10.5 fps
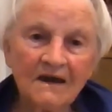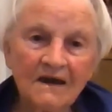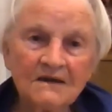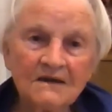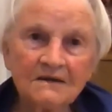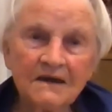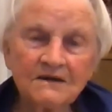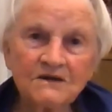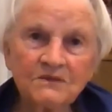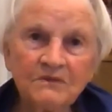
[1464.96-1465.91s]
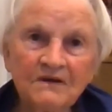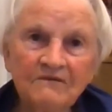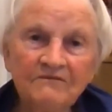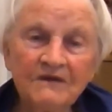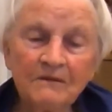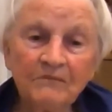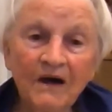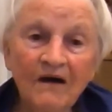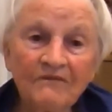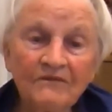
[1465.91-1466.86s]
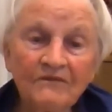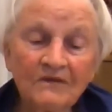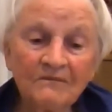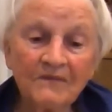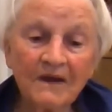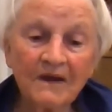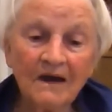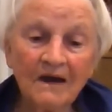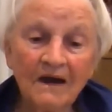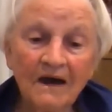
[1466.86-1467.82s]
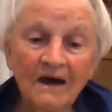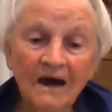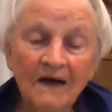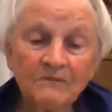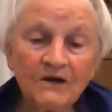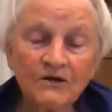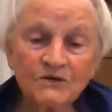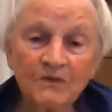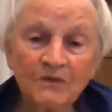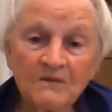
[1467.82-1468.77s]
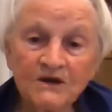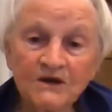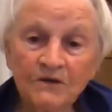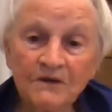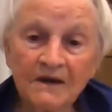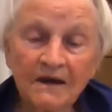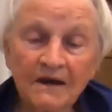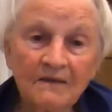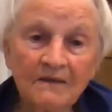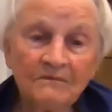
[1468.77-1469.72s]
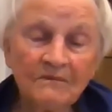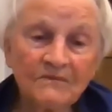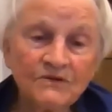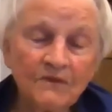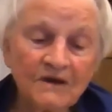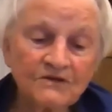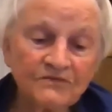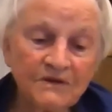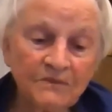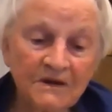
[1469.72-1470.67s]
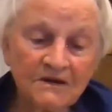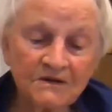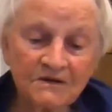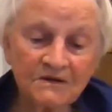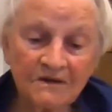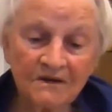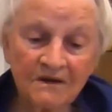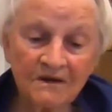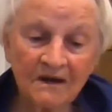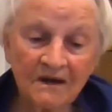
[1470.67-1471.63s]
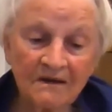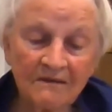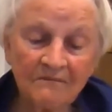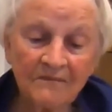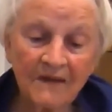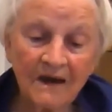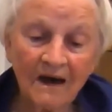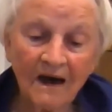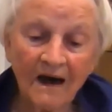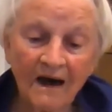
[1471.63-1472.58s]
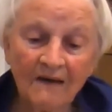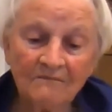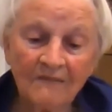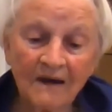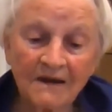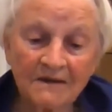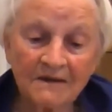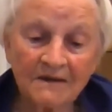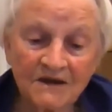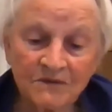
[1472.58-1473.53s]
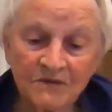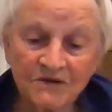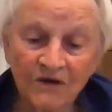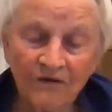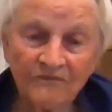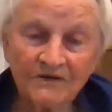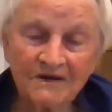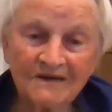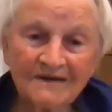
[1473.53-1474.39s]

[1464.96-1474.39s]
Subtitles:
His letters were very powerful. And because Swamiji only came to us 3 weeks a year, my connection was often